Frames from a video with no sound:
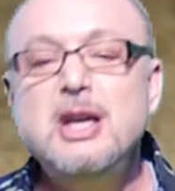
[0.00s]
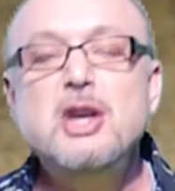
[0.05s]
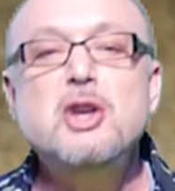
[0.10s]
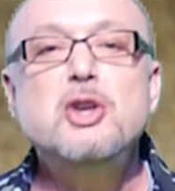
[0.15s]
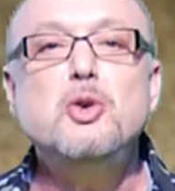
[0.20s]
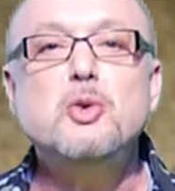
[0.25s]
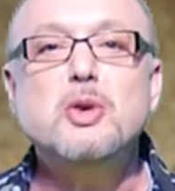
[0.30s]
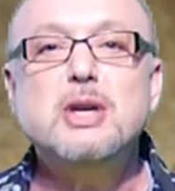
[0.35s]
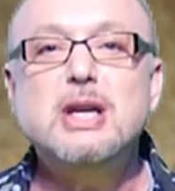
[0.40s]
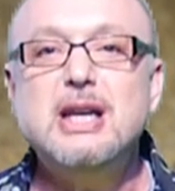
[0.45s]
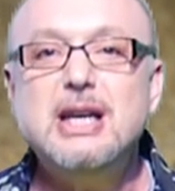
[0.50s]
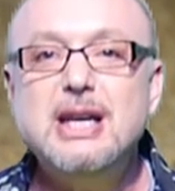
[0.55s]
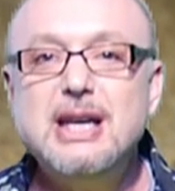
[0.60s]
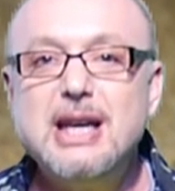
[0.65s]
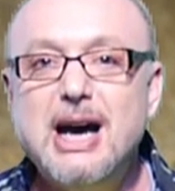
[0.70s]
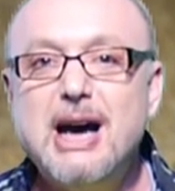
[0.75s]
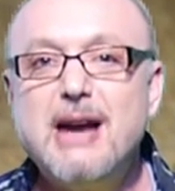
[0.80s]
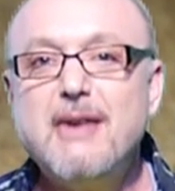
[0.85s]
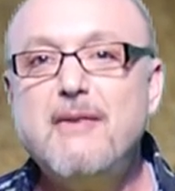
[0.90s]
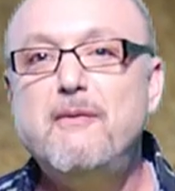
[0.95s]
You
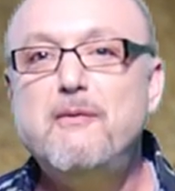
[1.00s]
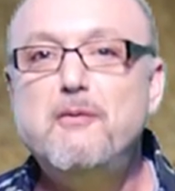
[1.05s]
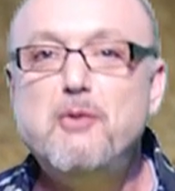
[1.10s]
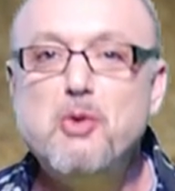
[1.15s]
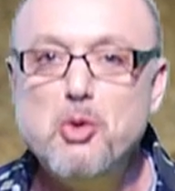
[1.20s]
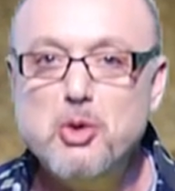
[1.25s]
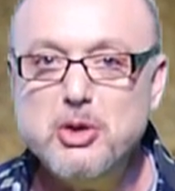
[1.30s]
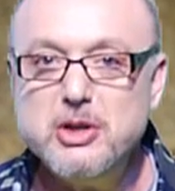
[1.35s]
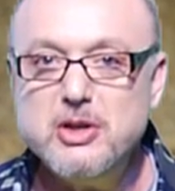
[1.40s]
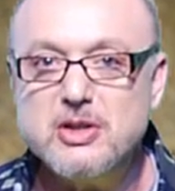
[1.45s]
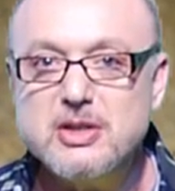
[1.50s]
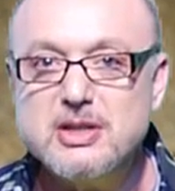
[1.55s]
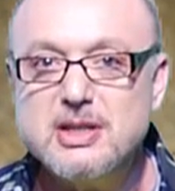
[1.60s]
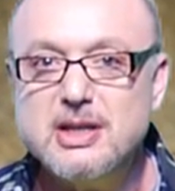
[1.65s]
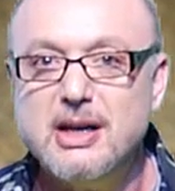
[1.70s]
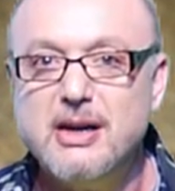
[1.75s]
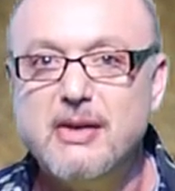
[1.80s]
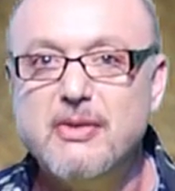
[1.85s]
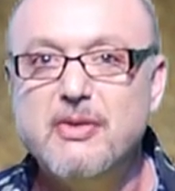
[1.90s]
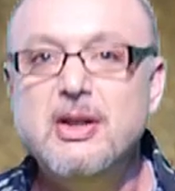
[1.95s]
cannot fool
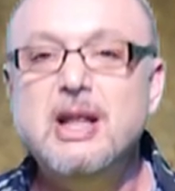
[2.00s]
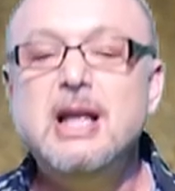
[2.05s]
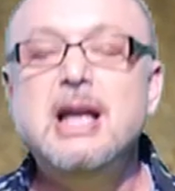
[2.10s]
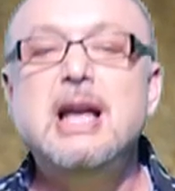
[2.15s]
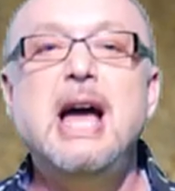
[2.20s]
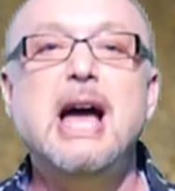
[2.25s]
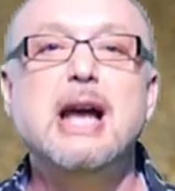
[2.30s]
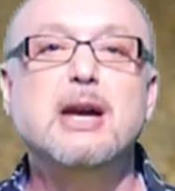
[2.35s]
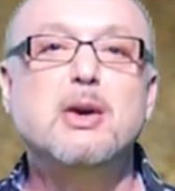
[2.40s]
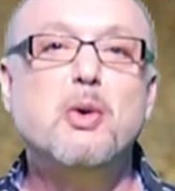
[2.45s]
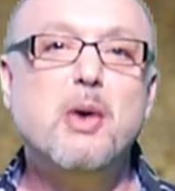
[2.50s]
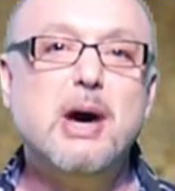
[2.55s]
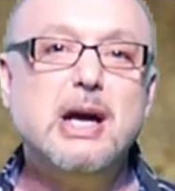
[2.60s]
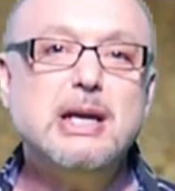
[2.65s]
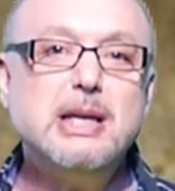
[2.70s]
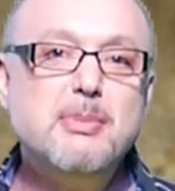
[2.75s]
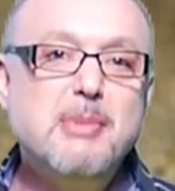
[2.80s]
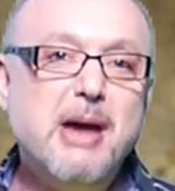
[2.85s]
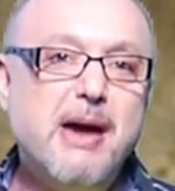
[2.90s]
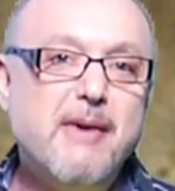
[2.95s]
yourself. And
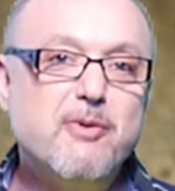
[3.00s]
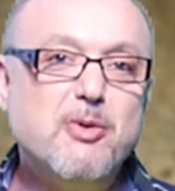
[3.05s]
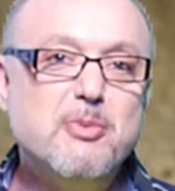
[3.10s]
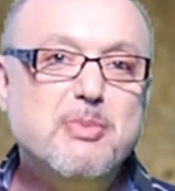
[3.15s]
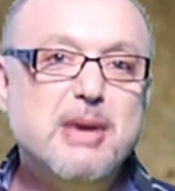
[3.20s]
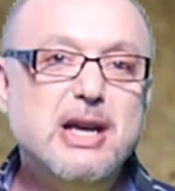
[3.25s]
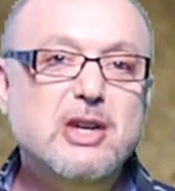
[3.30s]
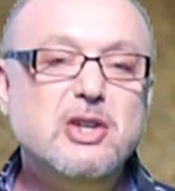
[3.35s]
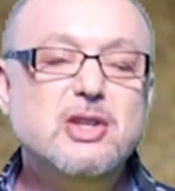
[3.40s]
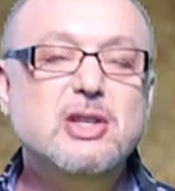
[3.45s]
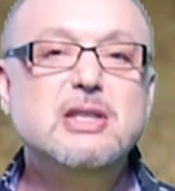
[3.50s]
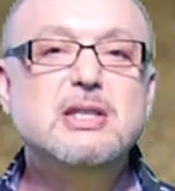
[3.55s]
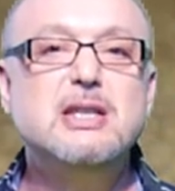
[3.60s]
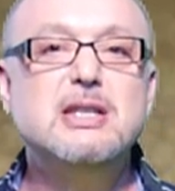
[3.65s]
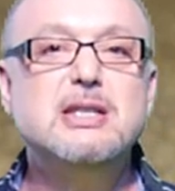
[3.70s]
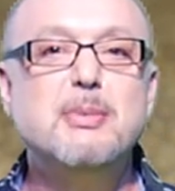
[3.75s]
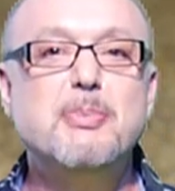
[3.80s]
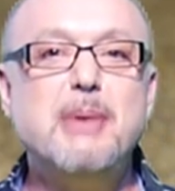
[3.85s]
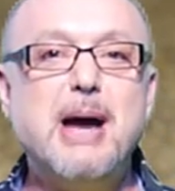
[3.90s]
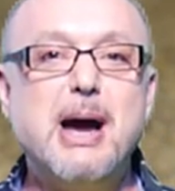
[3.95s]
quantum affirmations
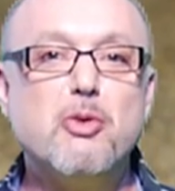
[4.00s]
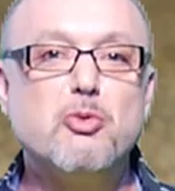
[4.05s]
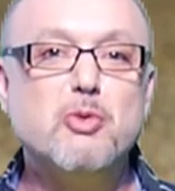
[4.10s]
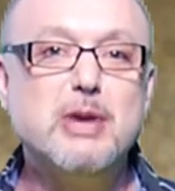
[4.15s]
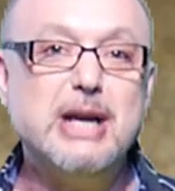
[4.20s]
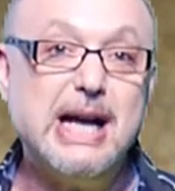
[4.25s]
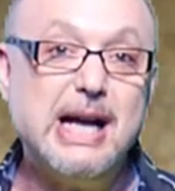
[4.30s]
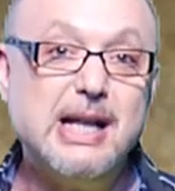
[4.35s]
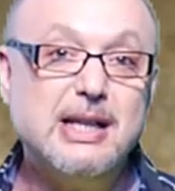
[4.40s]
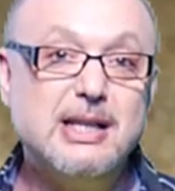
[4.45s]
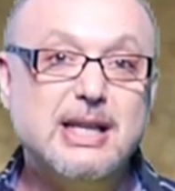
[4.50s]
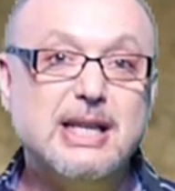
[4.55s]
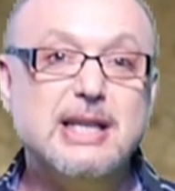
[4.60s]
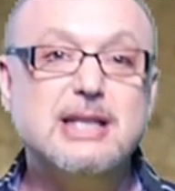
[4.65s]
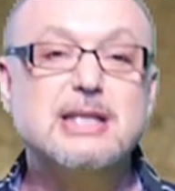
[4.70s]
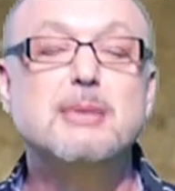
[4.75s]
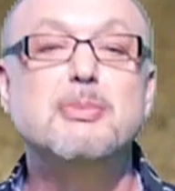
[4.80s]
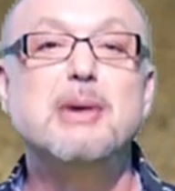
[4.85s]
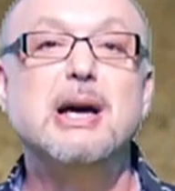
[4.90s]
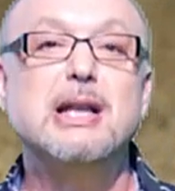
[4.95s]
is about reality.
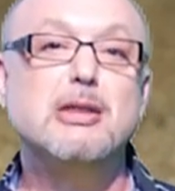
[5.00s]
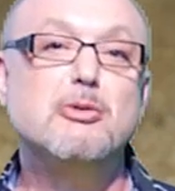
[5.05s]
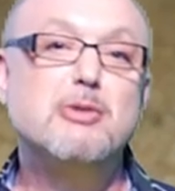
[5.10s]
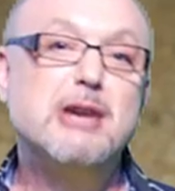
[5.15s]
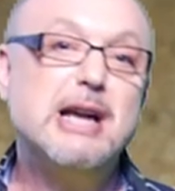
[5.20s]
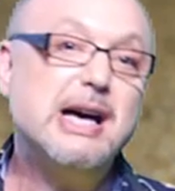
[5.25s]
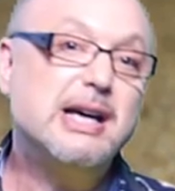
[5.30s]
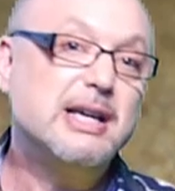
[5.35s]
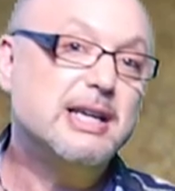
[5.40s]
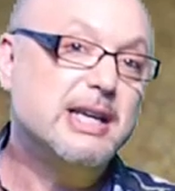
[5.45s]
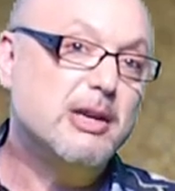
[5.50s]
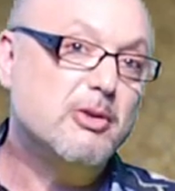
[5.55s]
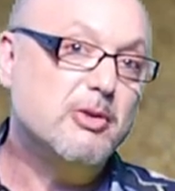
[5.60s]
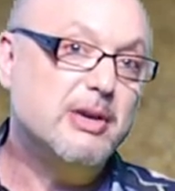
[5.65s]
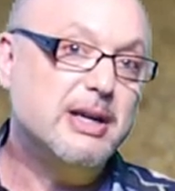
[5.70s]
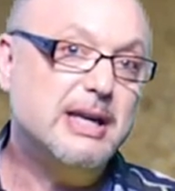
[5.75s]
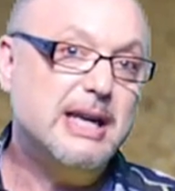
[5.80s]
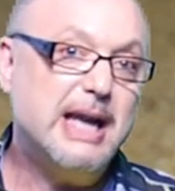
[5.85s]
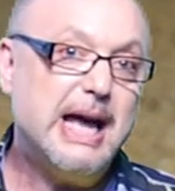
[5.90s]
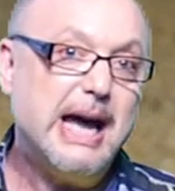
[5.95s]
It's about the reality you're
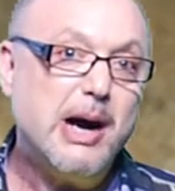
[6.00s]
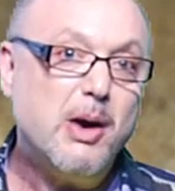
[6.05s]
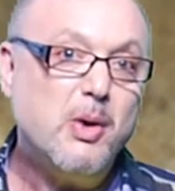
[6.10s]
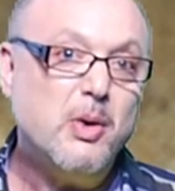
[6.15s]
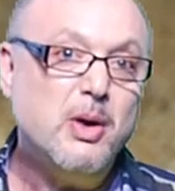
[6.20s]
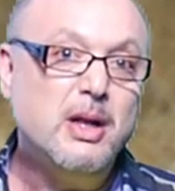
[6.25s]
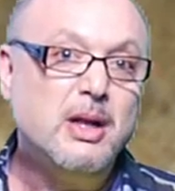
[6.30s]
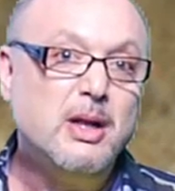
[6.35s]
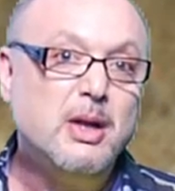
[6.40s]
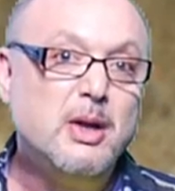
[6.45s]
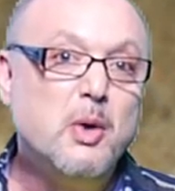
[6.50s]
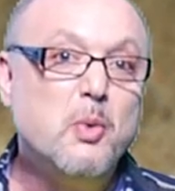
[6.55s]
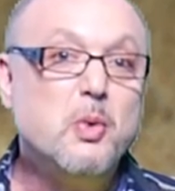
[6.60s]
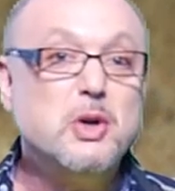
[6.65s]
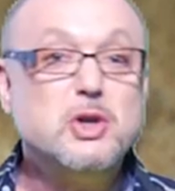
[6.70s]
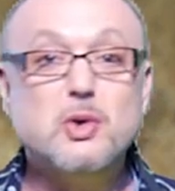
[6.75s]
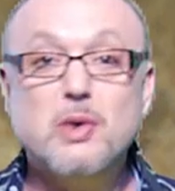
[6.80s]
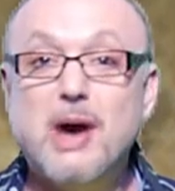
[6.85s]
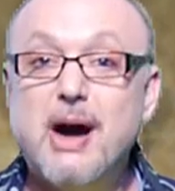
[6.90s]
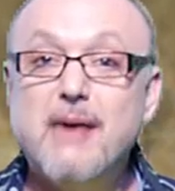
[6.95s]
in now,
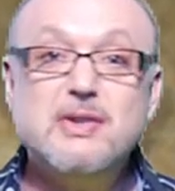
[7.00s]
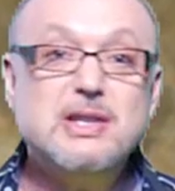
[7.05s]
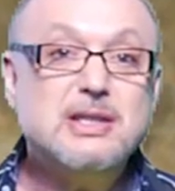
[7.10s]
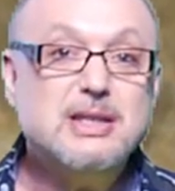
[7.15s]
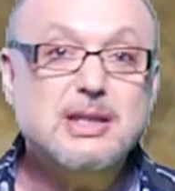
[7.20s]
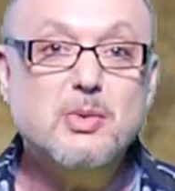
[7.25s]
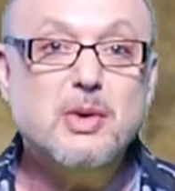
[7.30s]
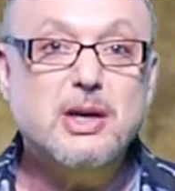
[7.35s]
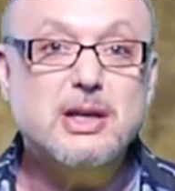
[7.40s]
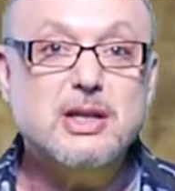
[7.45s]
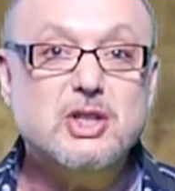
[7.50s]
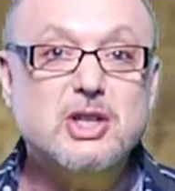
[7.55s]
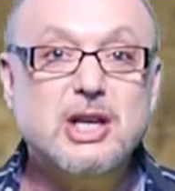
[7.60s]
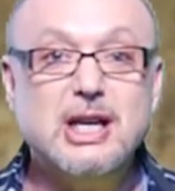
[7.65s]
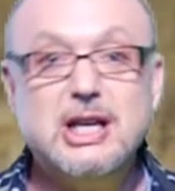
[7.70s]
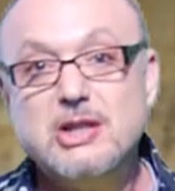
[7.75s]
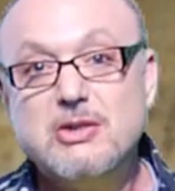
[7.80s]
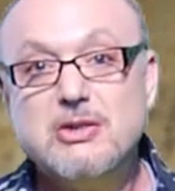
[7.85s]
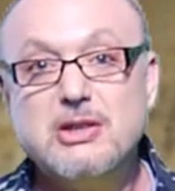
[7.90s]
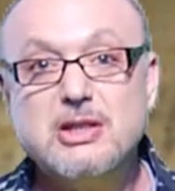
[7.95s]
which you obviously want to
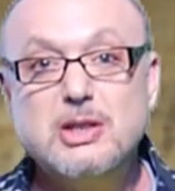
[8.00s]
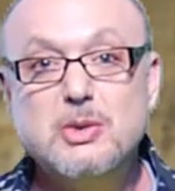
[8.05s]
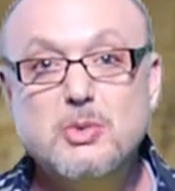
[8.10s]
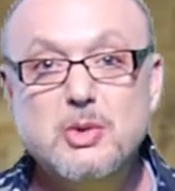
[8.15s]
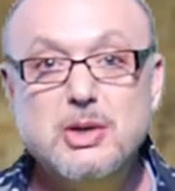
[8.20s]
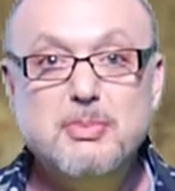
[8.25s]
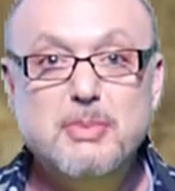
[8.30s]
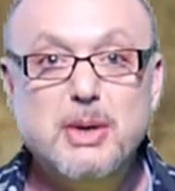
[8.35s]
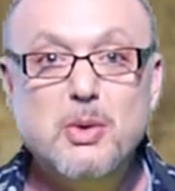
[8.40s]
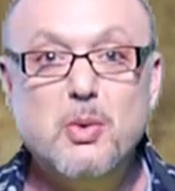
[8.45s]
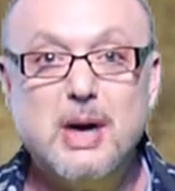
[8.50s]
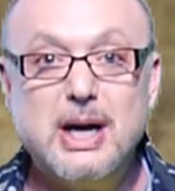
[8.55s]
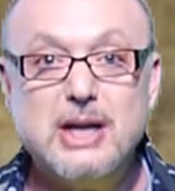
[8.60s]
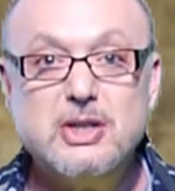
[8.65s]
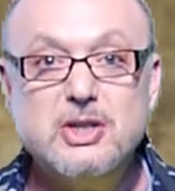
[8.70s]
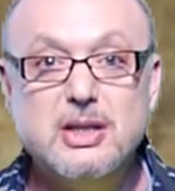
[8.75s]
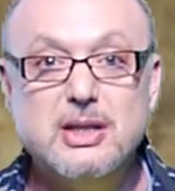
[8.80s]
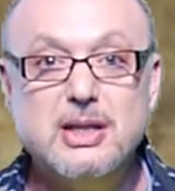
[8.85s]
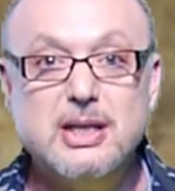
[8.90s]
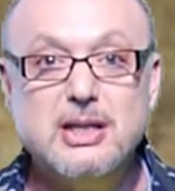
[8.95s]
change, or else you wouldn't be
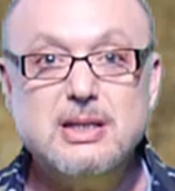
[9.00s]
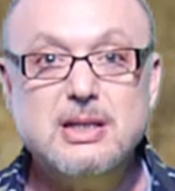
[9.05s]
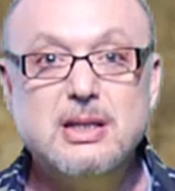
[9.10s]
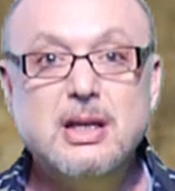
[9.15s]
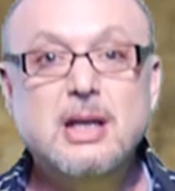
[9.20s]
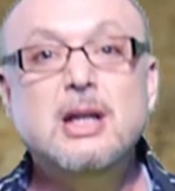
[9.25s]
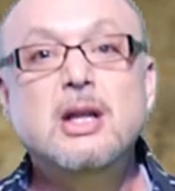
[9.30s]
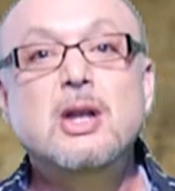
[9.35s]
watching this,